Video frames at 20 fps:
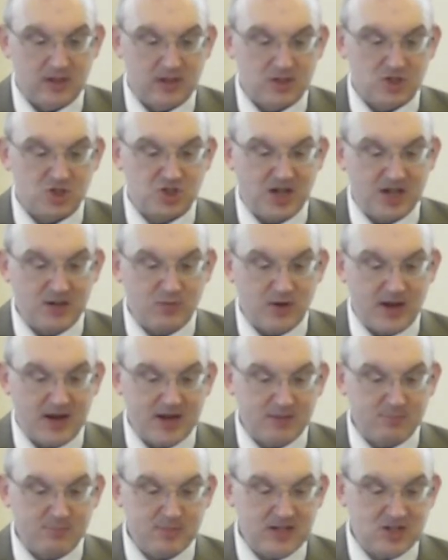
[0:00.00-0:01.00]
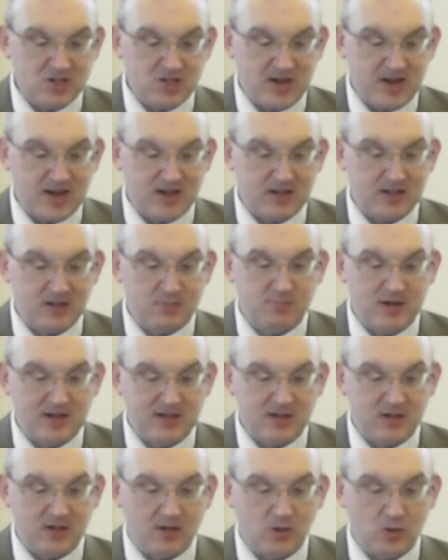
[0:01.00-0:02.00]
Shadrach, Meshach, and
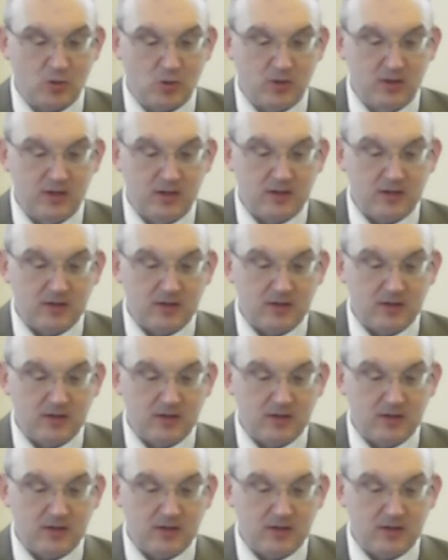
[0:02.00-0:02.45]
Abednego.